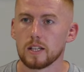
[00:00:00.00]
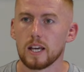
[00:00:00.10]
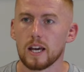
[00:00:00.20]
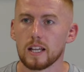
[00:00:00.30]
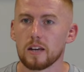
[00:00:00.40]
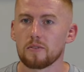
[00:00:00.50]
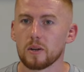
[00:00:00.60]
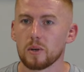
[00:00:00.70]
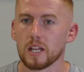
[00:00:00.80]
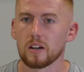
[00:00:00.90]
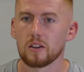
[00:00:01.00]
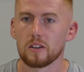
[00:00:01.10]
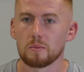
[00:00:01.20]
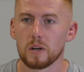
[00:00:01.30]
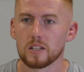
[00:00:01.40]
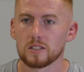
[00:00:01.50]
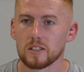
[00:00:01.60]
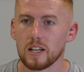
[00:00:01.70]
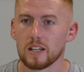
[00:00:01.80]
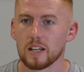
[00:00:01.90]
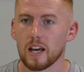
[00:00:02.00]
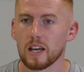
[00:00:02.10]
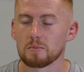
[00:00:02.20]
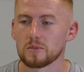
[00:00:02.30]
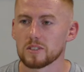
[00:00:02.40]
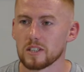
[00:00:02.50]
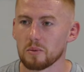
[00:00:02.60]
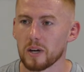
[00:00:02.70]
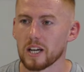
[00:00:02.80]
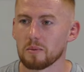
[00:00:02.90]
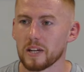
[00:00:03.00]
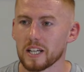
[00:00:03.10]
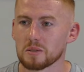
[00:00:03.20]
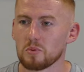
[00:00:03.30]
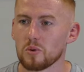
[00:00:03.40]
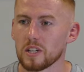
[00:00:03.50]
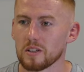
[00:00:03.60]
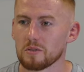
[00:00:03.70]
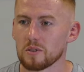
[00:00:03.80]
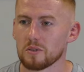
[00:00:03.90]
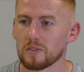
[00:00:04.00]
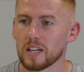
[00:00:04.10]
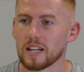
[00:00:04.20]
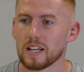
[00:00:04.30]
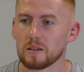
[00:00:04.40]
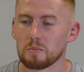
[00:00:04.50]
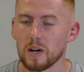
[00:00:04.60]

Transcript: Yeah, definitely when you get on the bus at the end of the games and you wake up the next morning, you feel it.